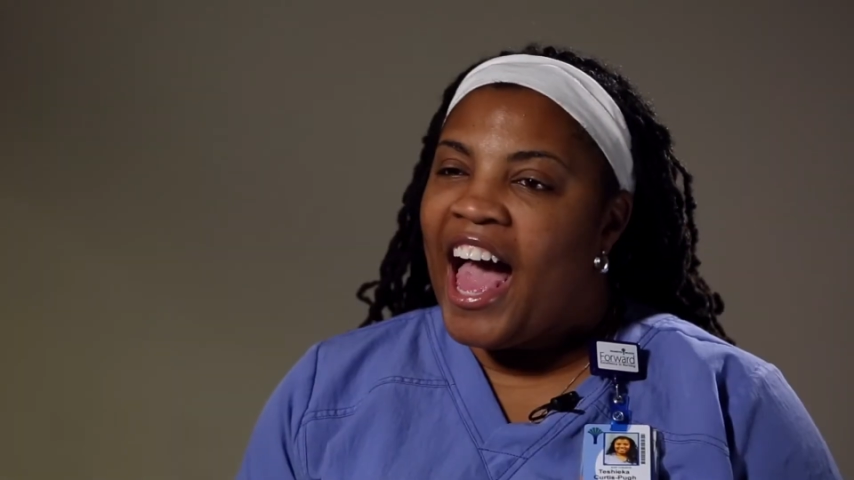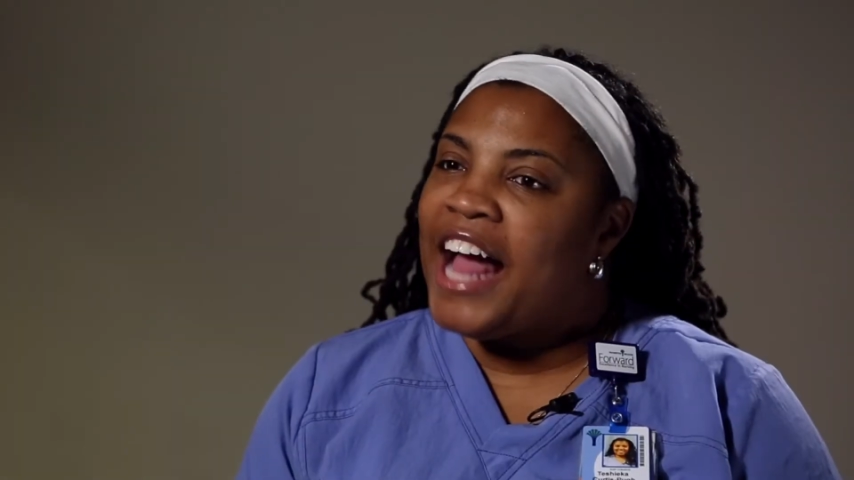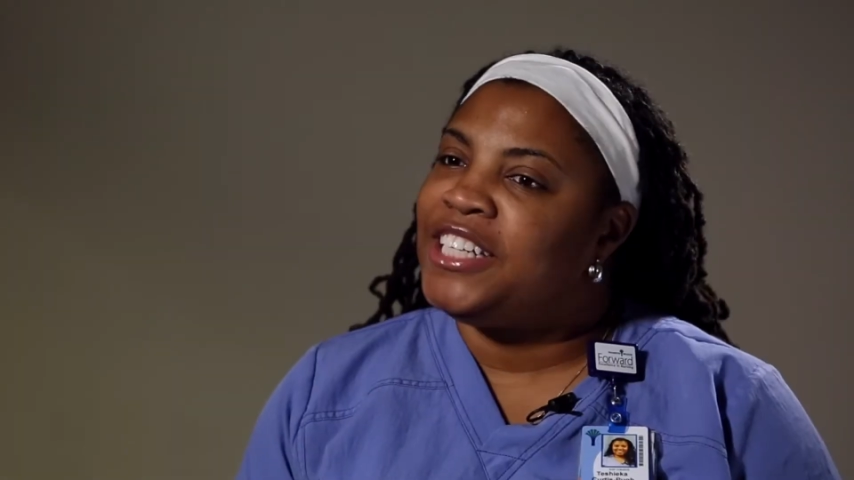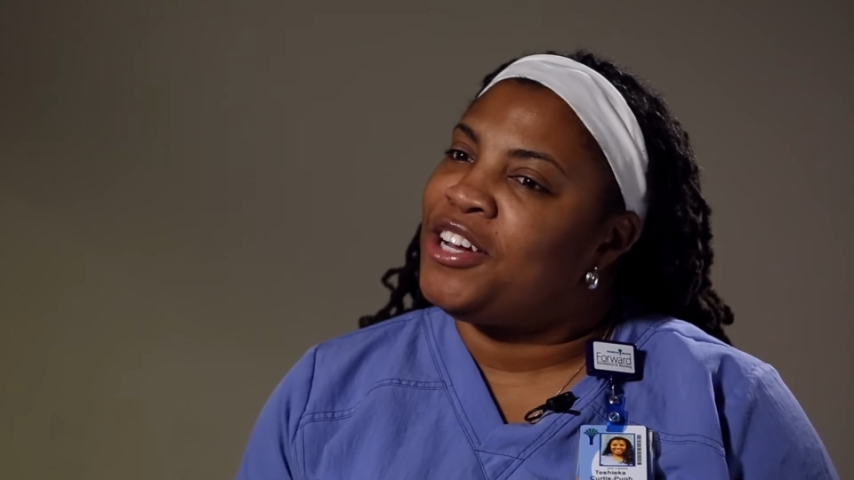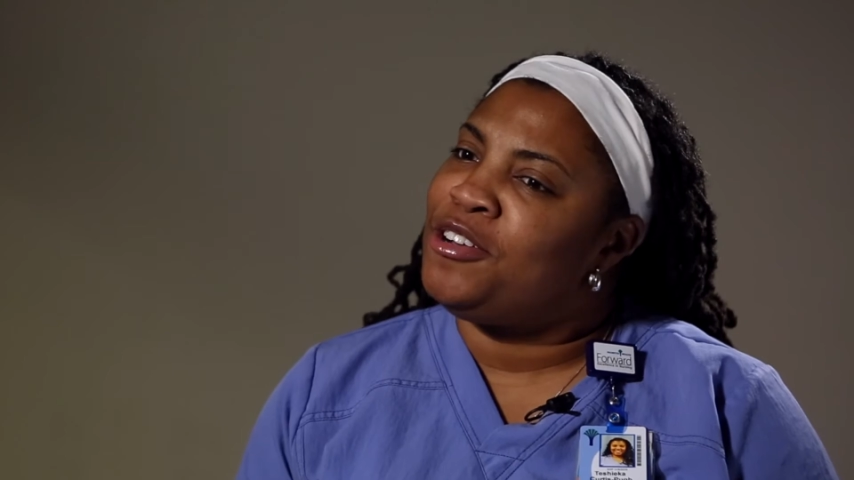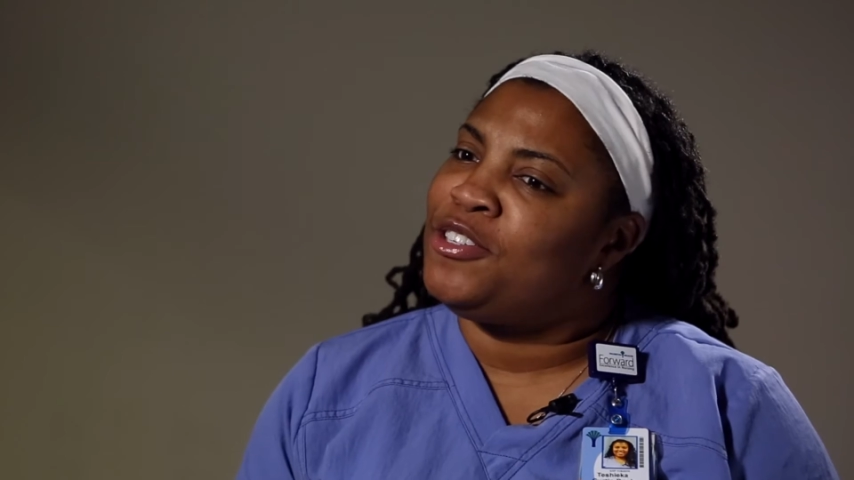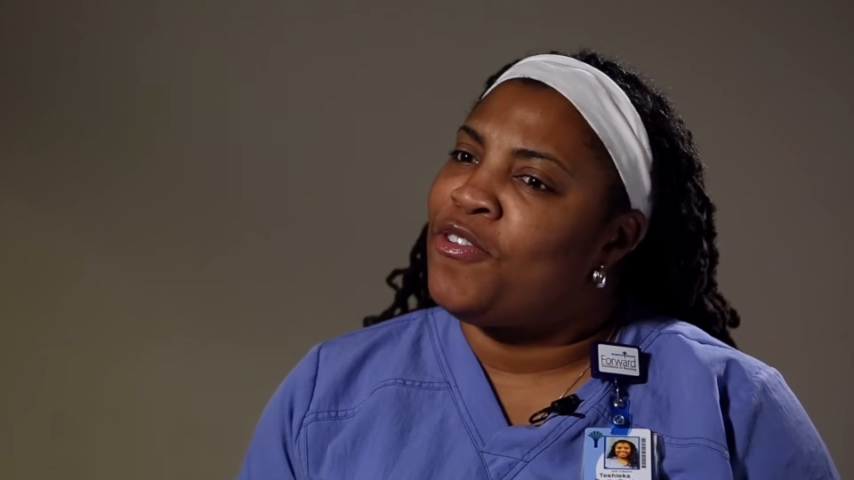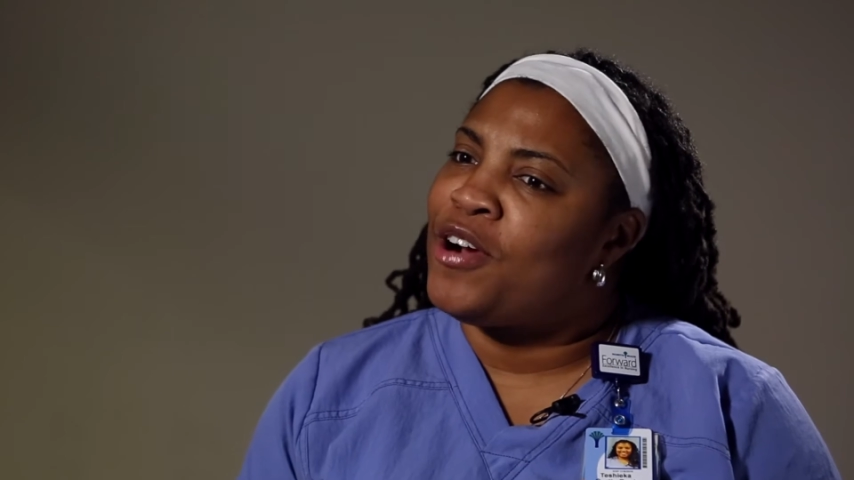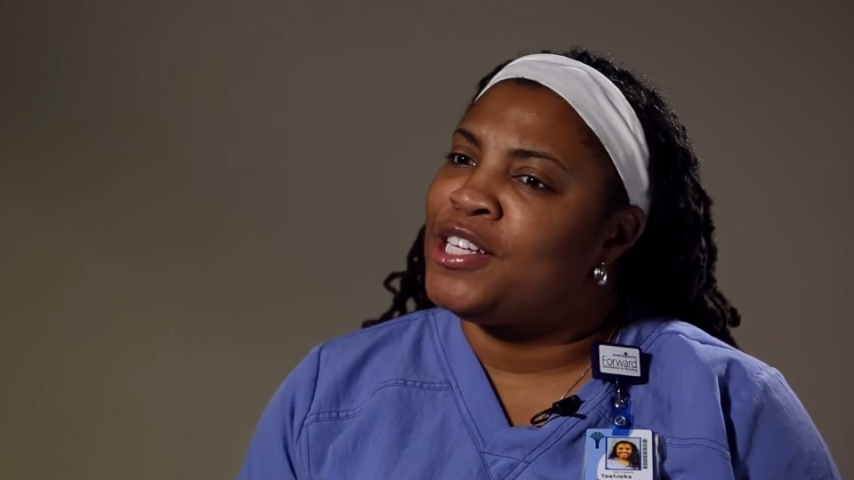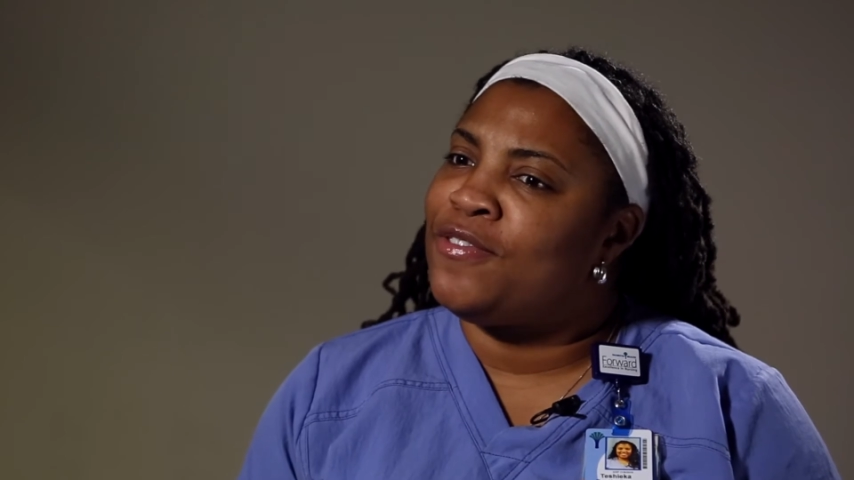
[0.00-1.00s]
I chose
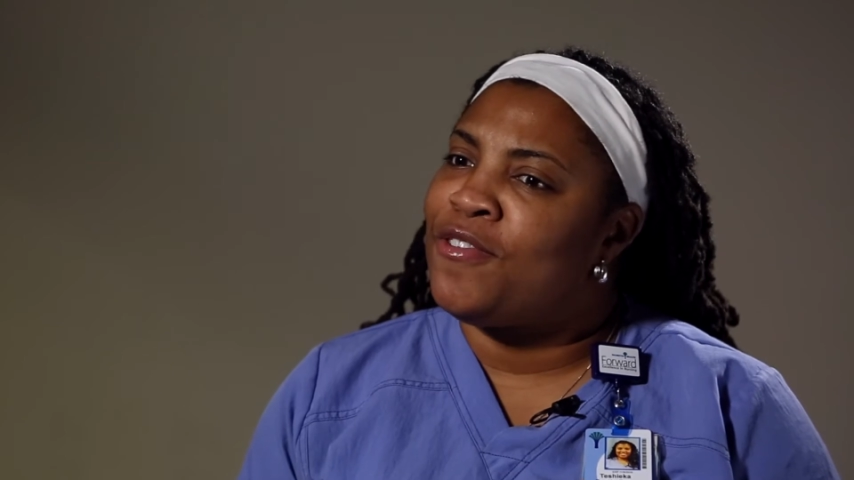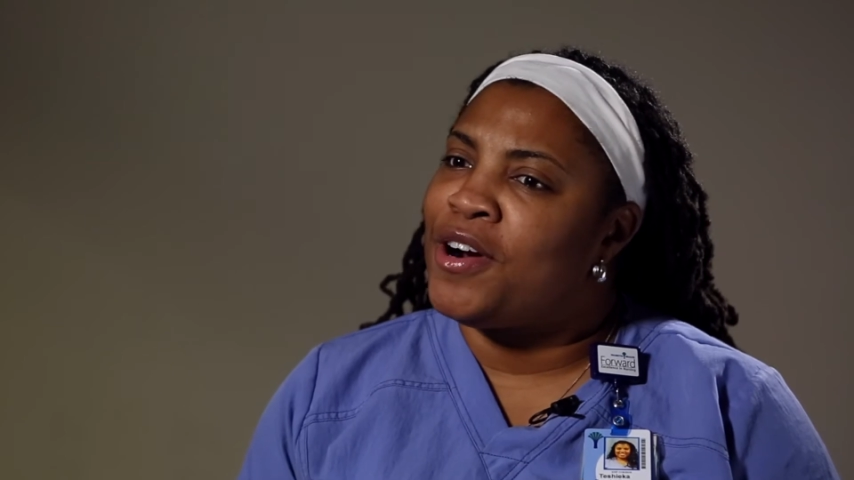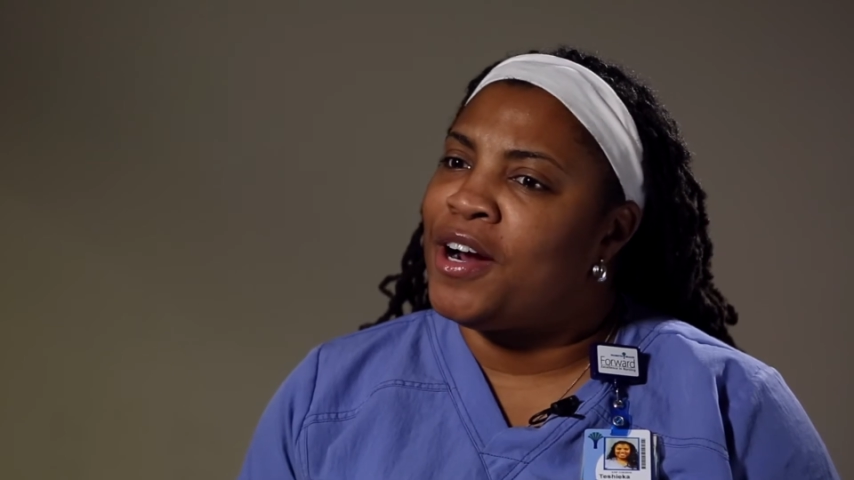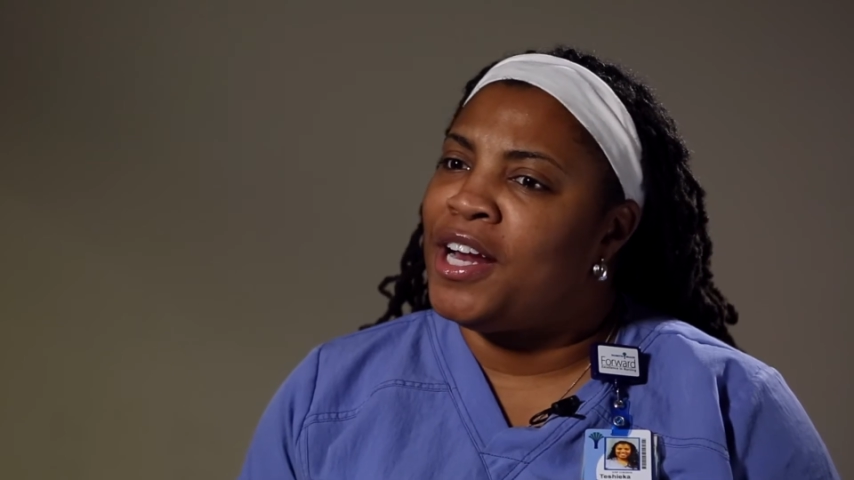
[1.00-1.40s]
Fortis for